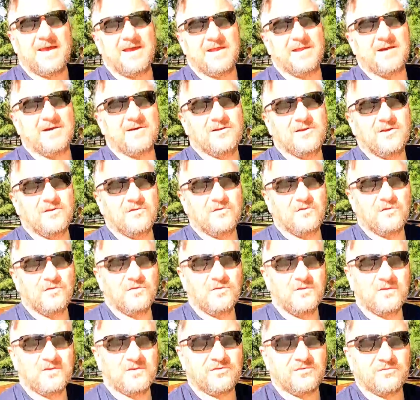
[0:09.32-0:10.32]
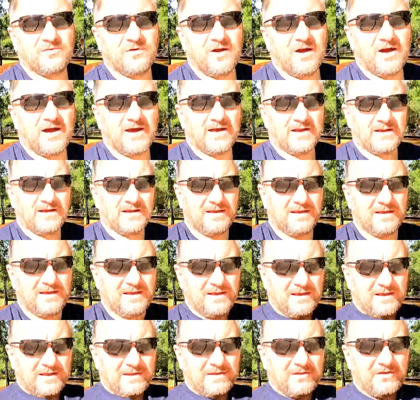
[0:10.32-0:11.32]
and i'm going to do this ride
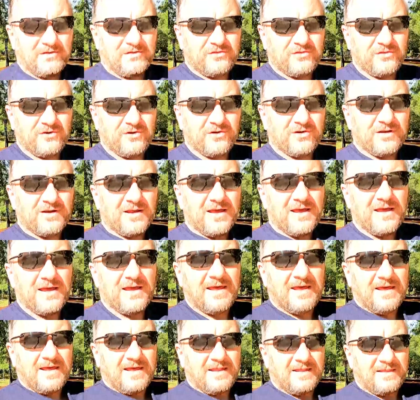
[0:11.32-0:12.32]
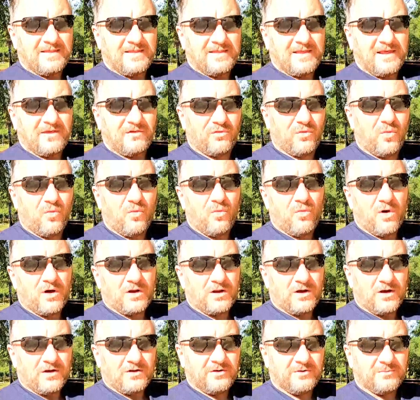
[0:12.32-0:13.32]
in this shirt that's
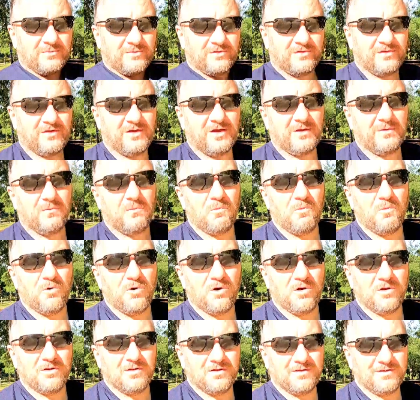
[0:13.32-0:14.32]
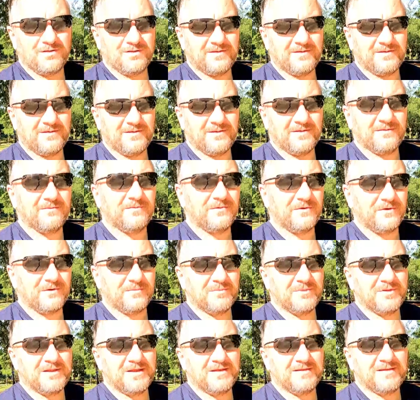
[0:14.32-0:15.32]
100 percent wool if you
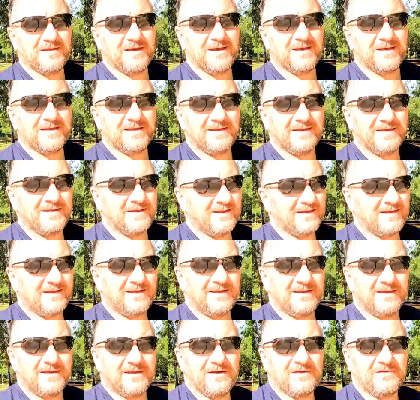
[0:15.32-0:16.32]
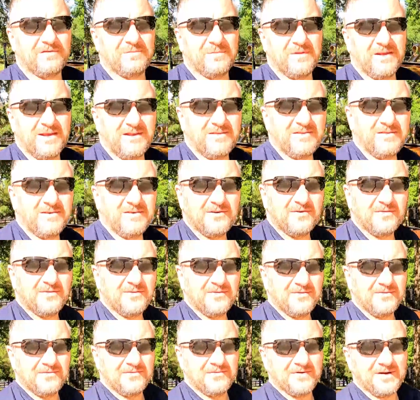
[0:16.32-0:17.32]
can believe that and i'll explain to you
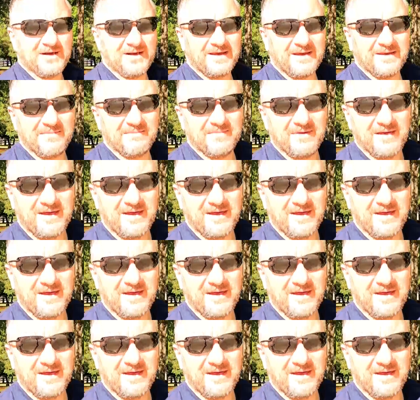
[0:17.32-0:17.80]
when i get